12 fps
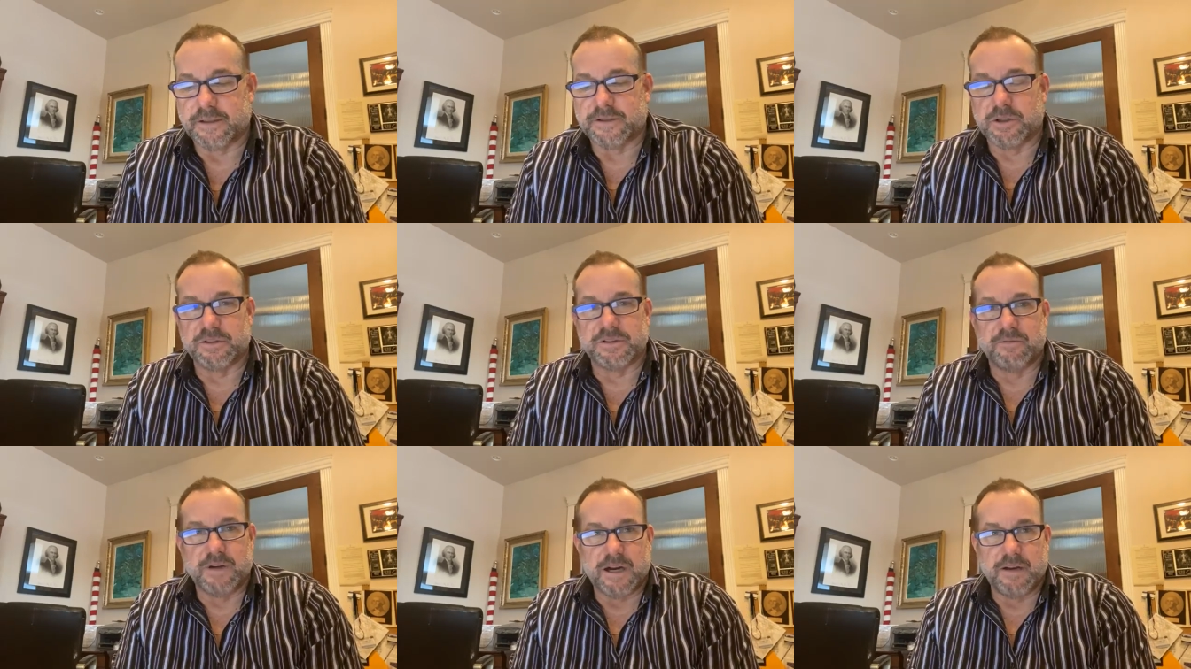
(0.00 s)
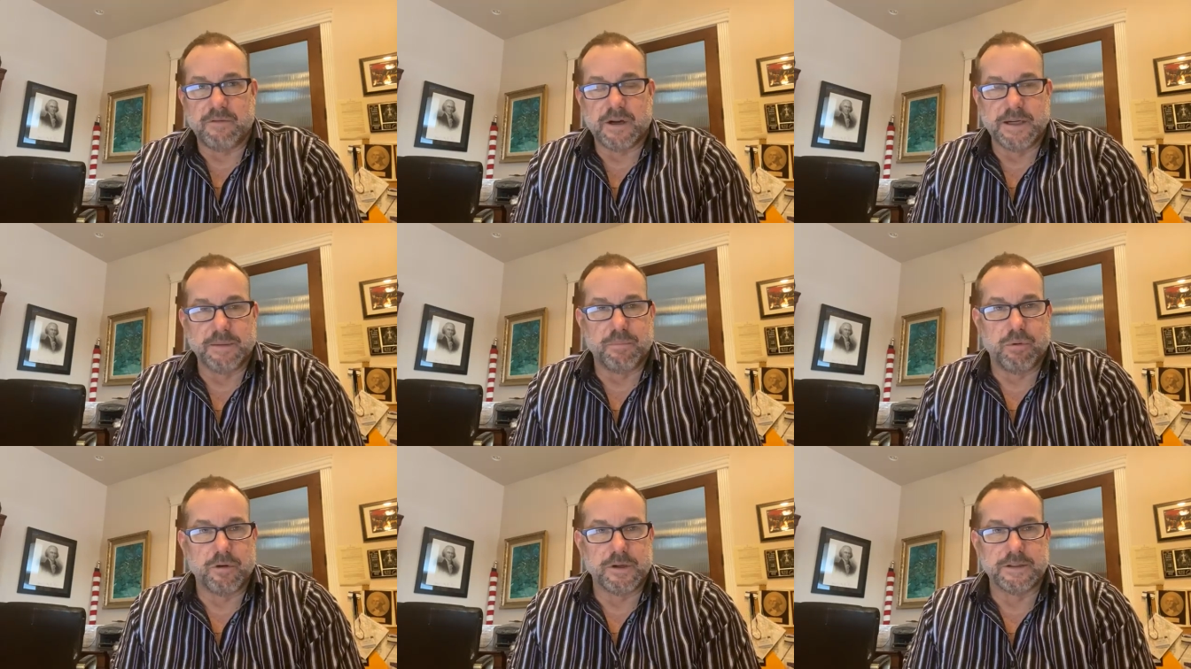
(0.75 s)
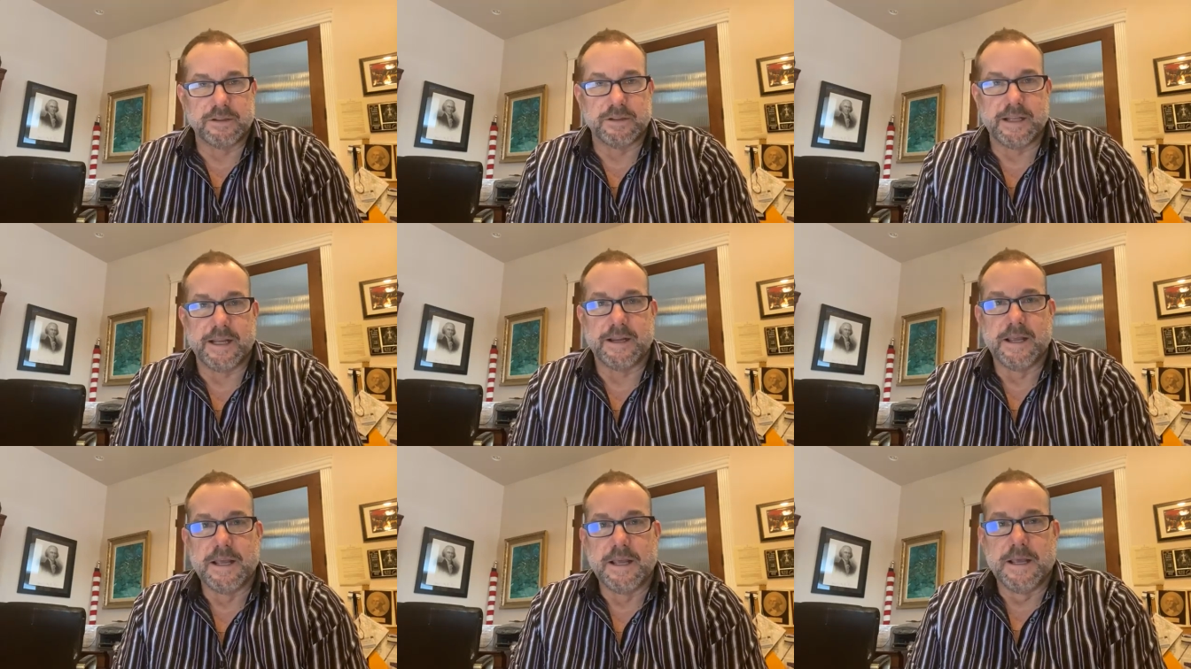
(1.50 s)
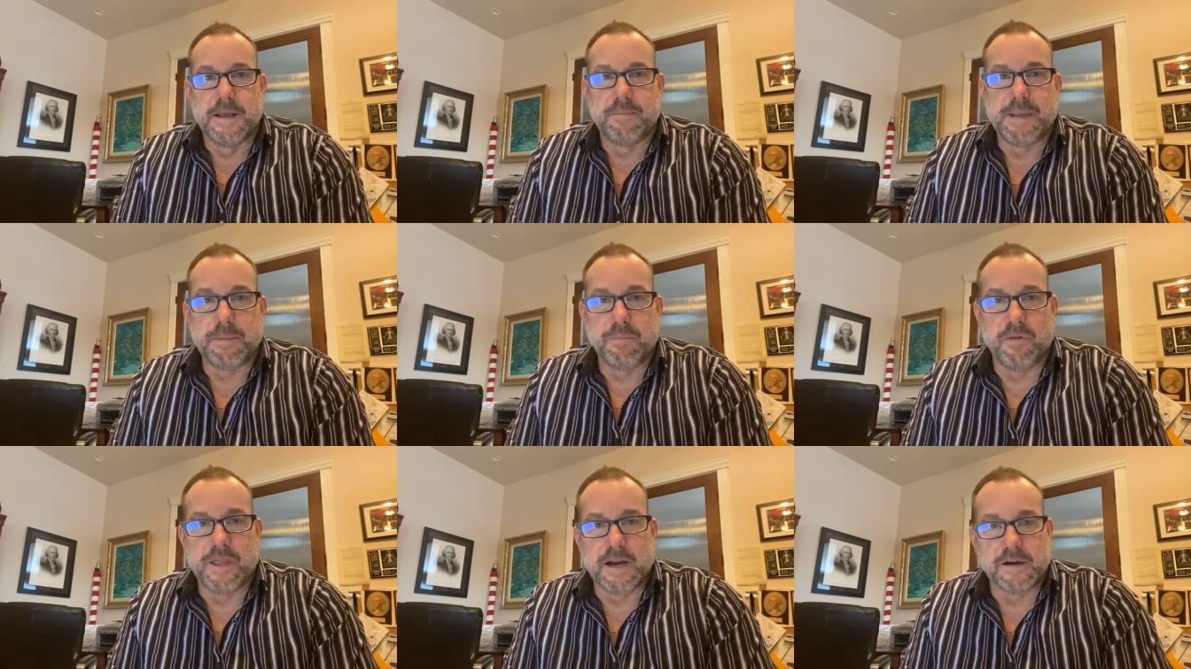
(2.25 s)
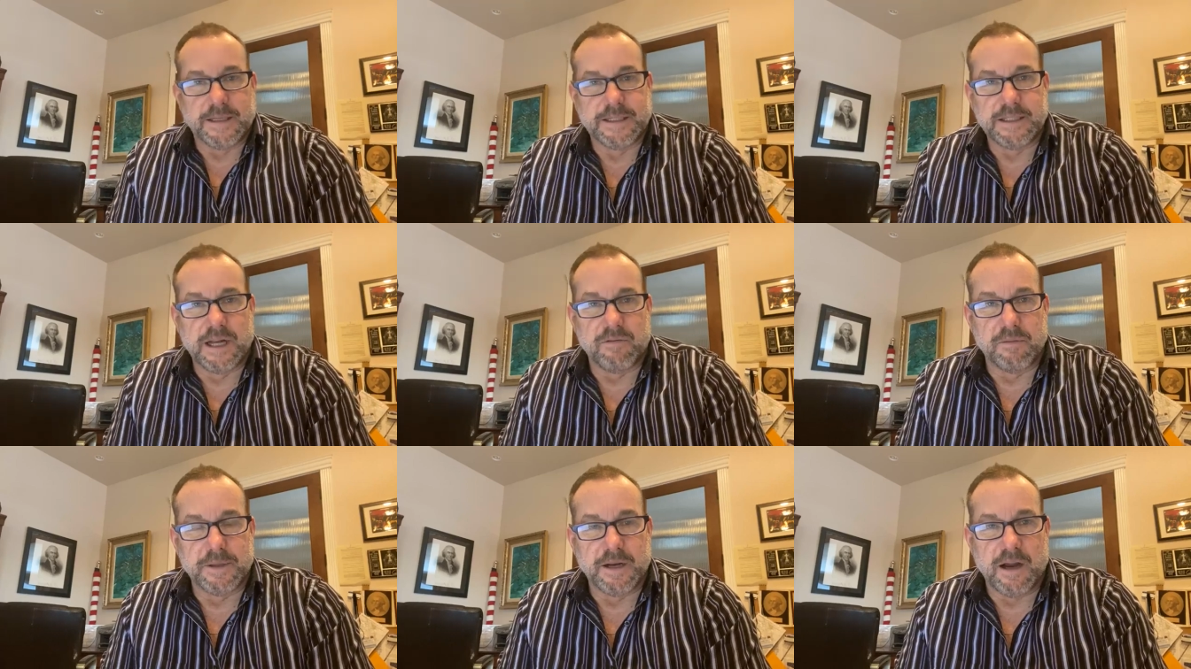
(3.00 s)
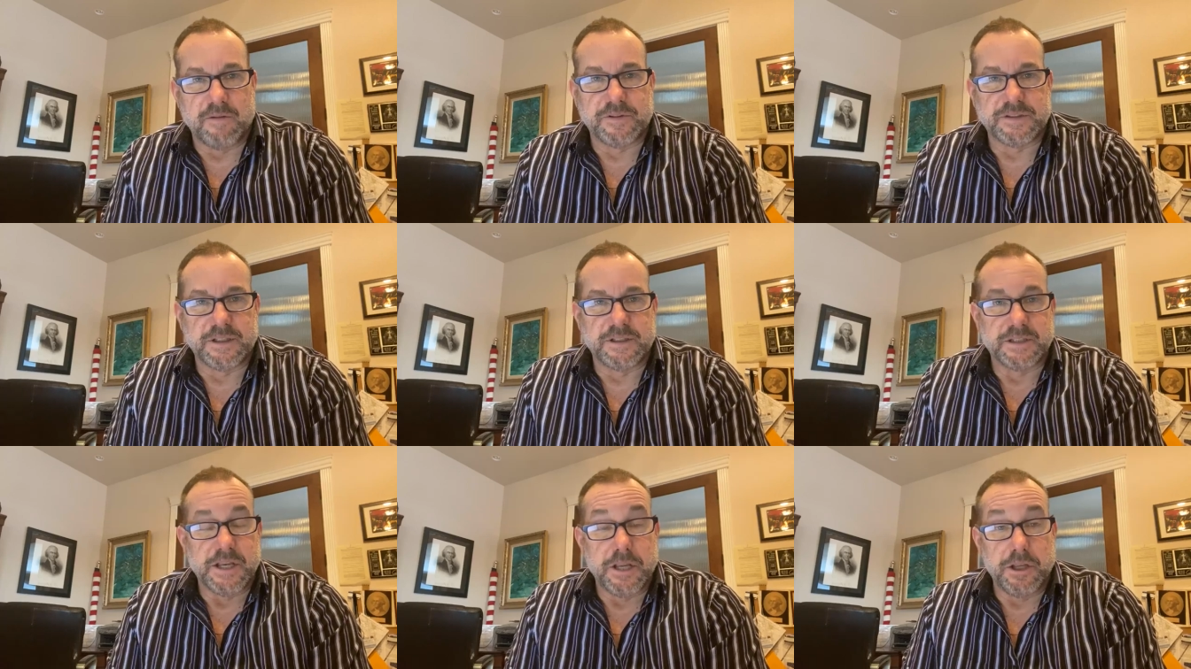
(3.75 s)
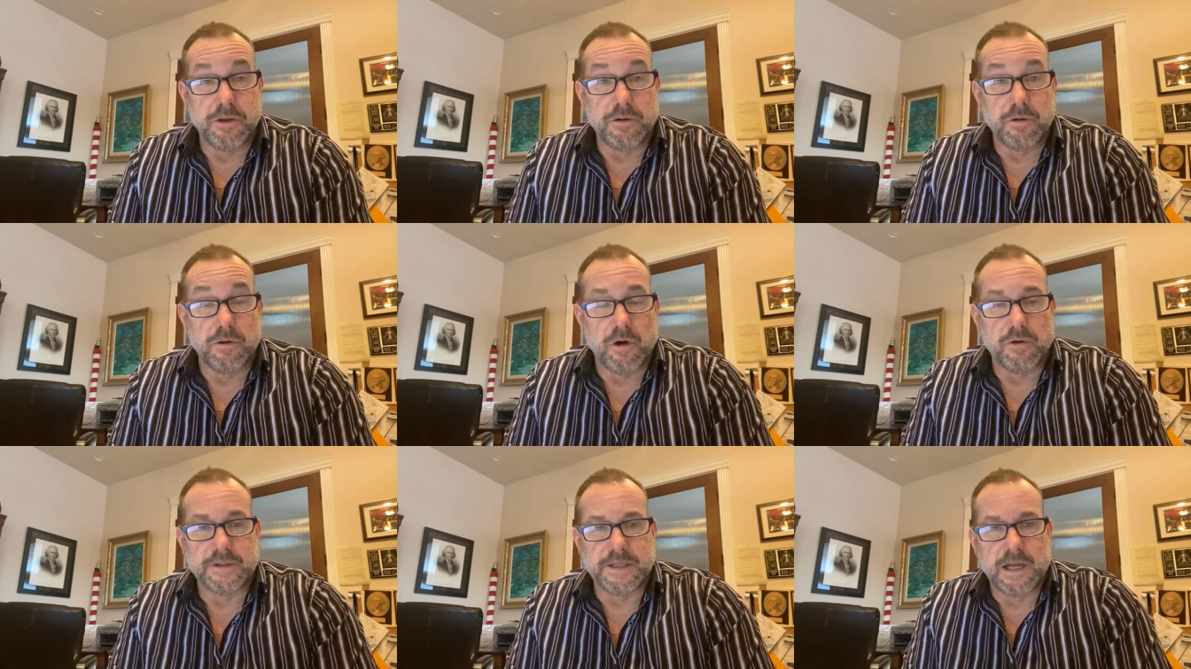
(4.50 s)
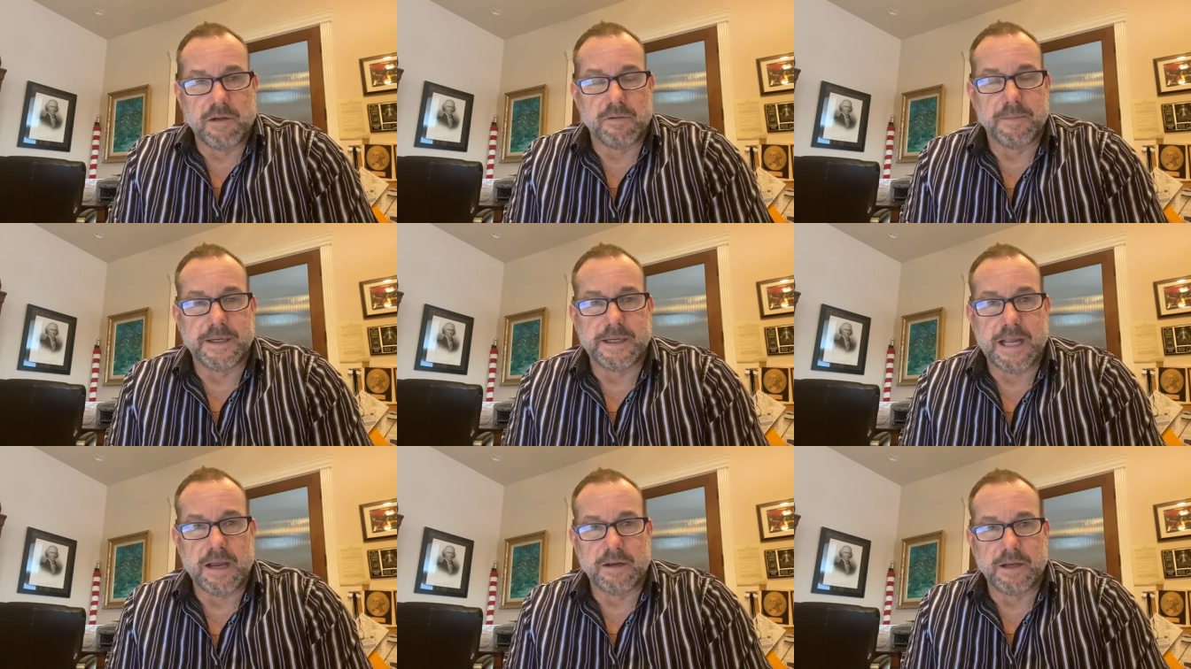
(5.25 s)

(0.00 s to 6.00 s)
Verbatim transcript: So it's very, very important that people that are in government offices and you holding government